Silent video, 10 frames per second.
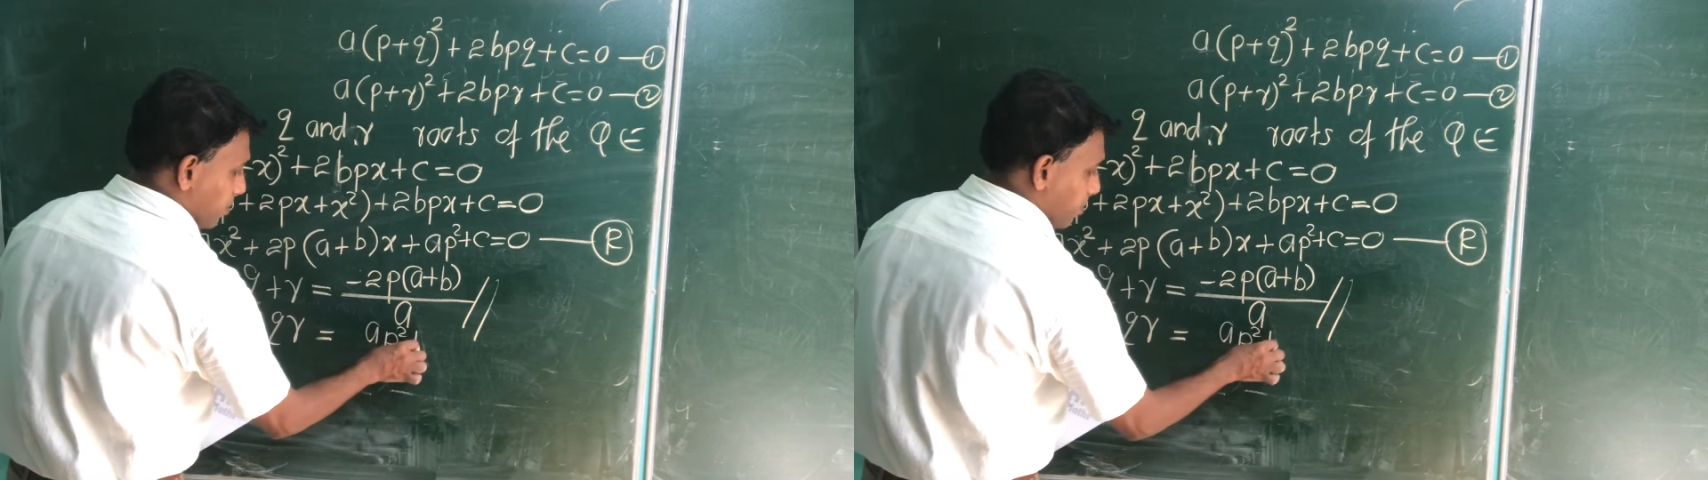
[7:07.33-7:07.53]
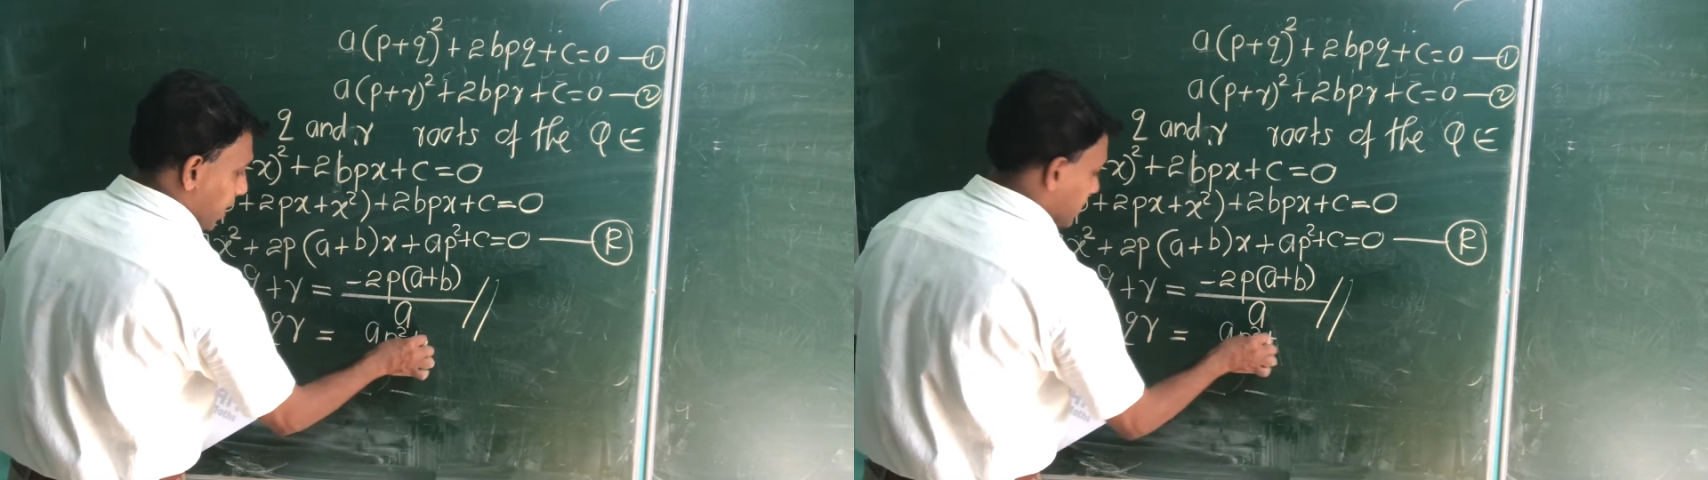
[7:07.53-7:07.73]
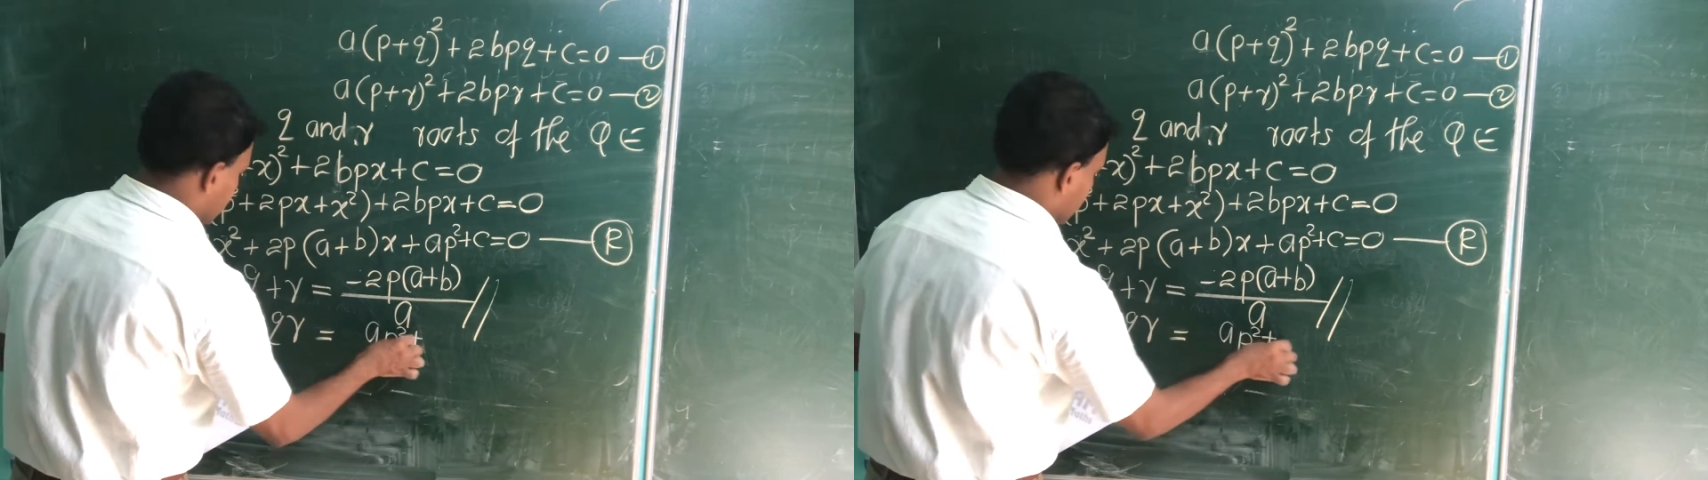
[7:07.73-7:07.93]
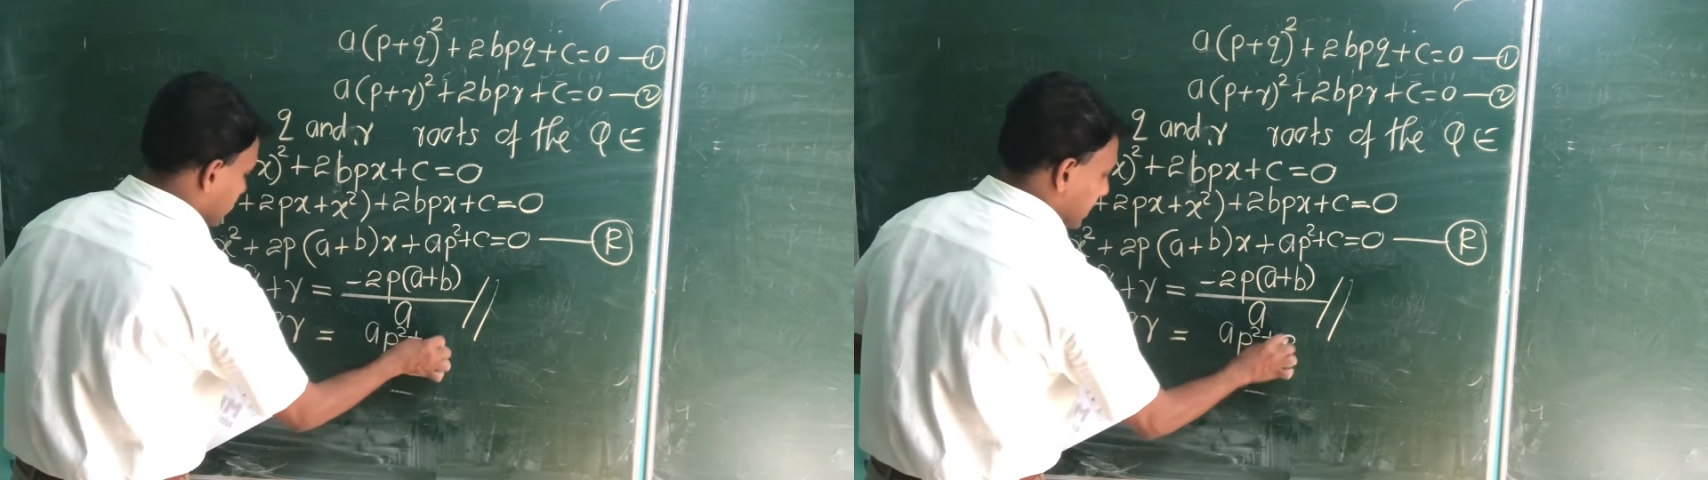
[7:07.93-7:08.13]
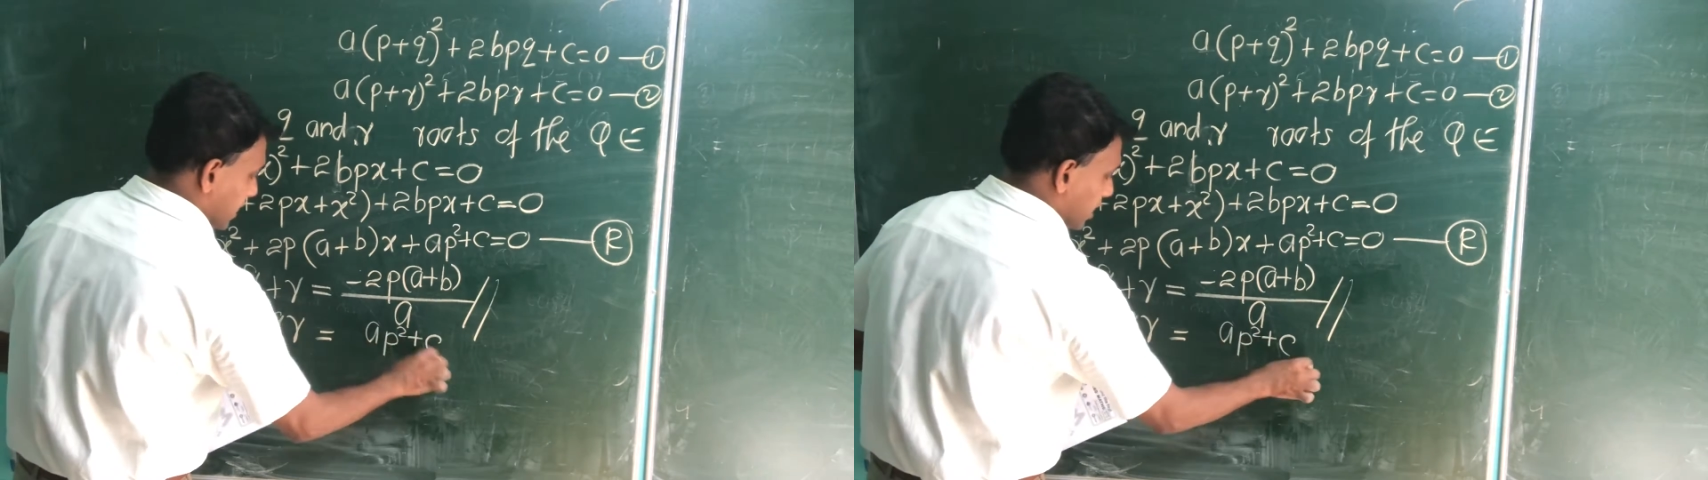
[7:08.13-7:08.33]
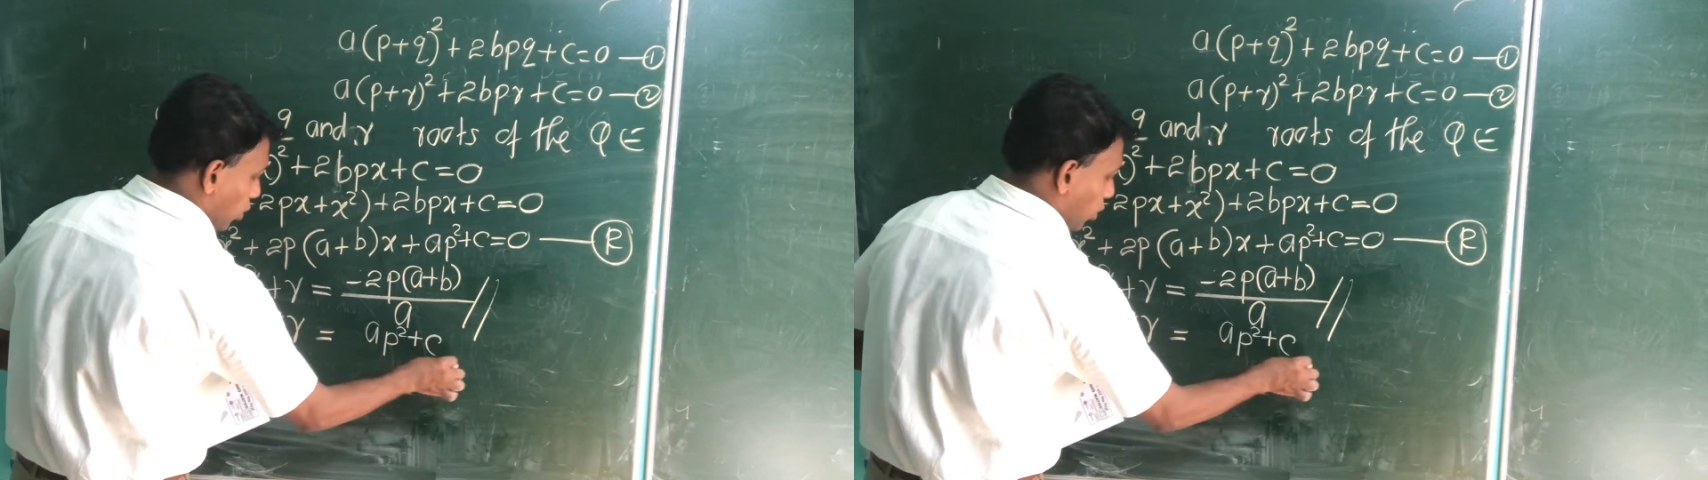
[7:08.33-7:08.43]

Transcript: plus c